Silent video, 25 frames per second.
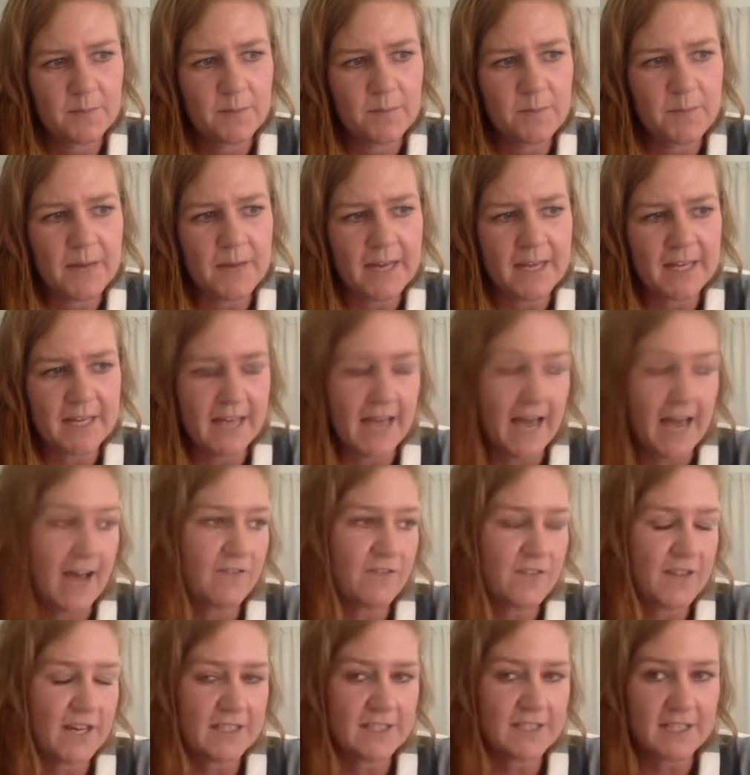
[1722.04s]
but yeah
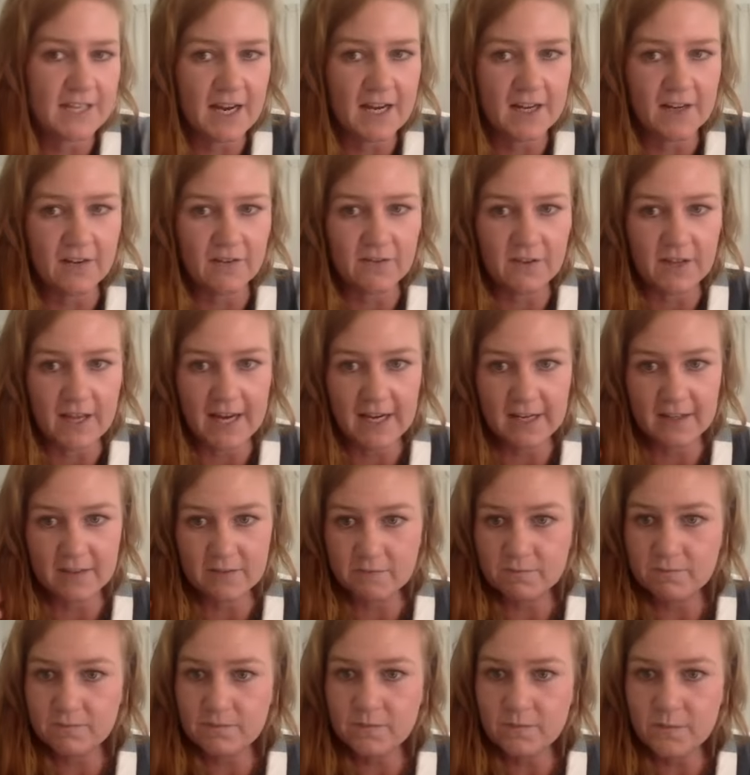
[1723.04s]
that's kind of like
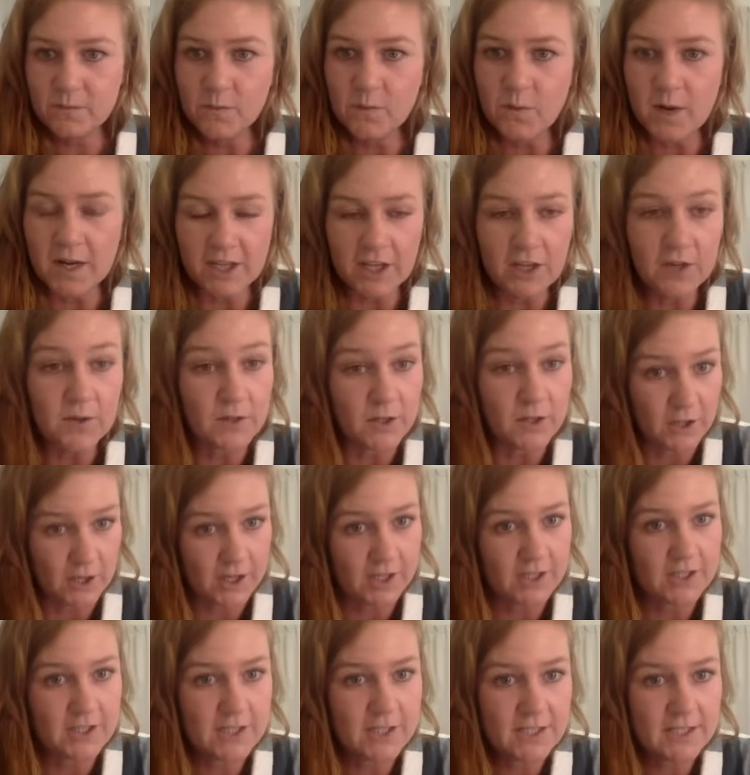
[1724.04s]
what you
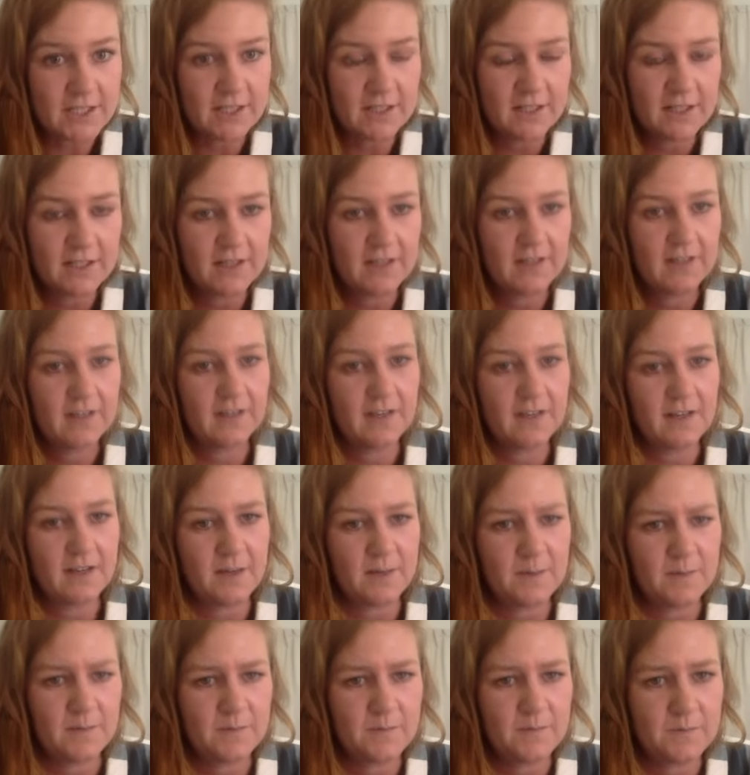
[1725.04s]
learned
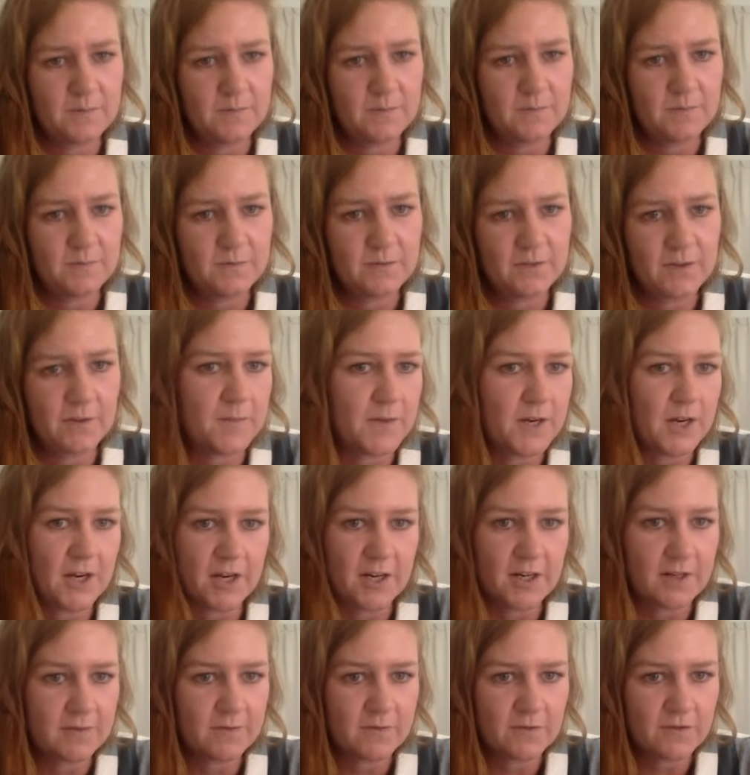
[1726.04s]
um, from
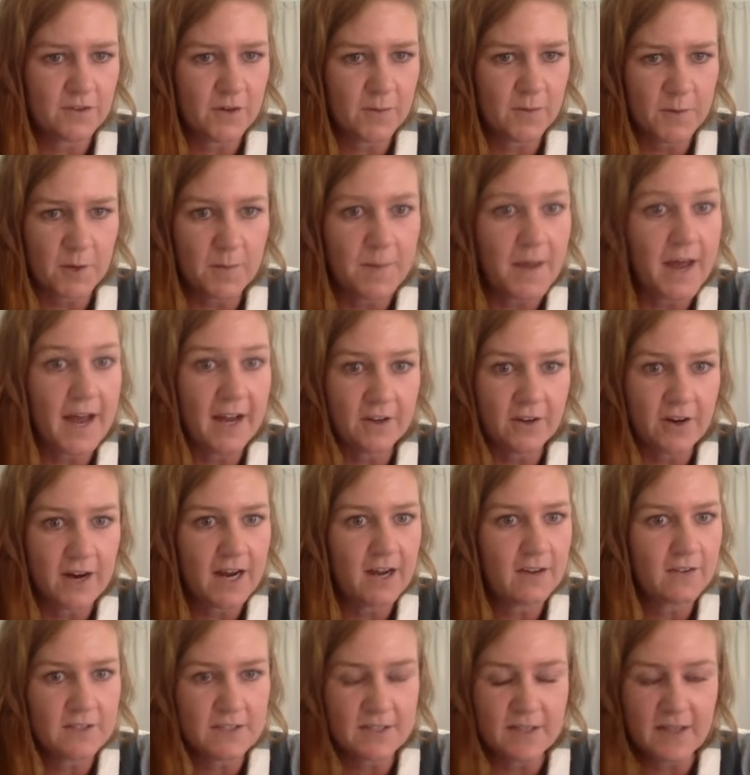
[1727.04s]
your from your
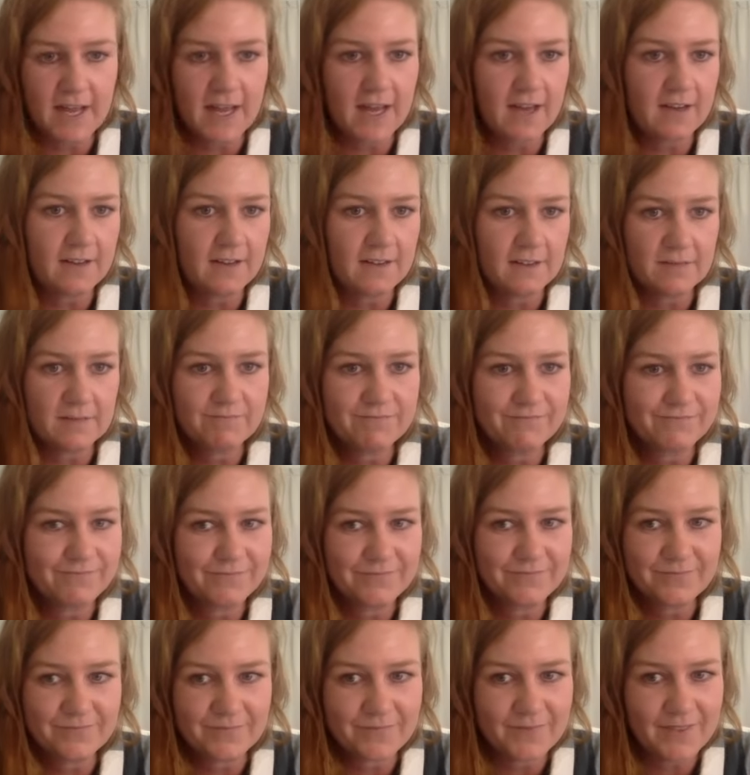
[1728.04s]
background then
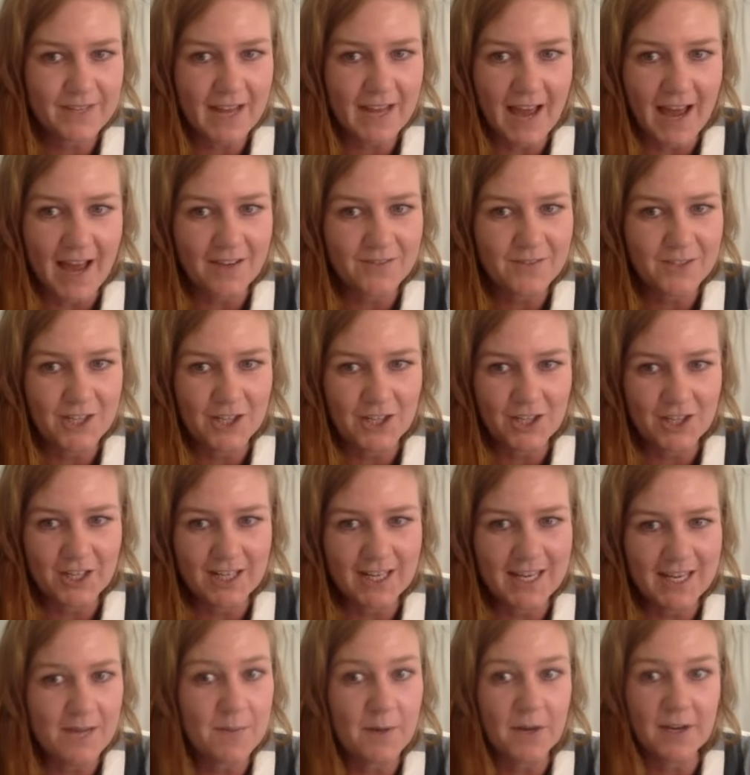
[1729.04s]
yeah you're
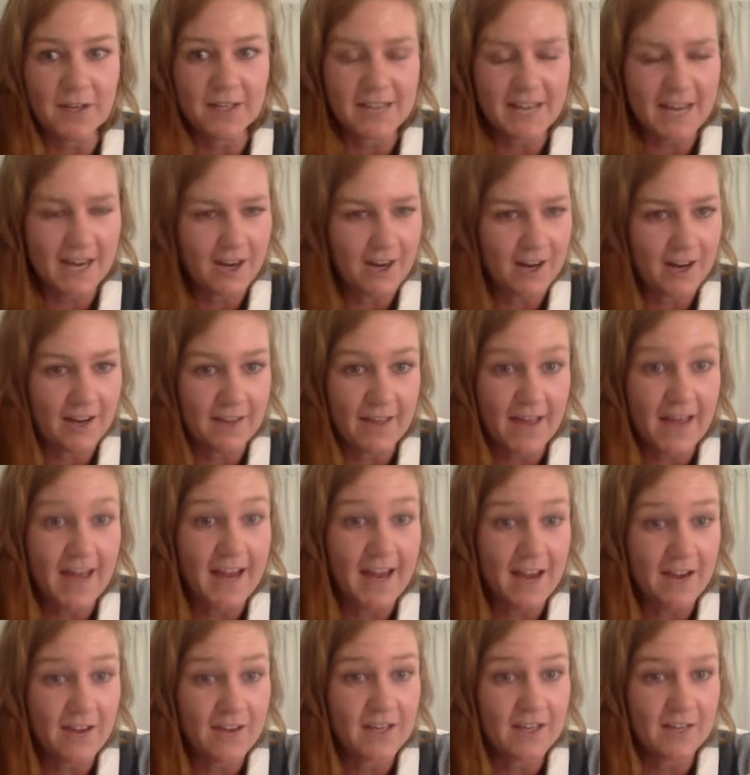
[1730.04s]
going to keep on carrying that
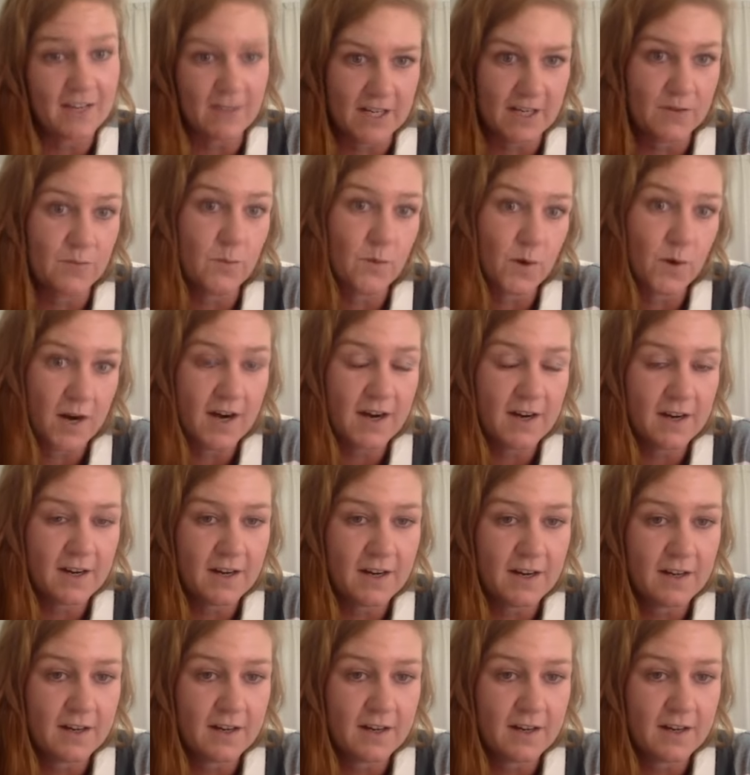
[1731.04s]
out even in work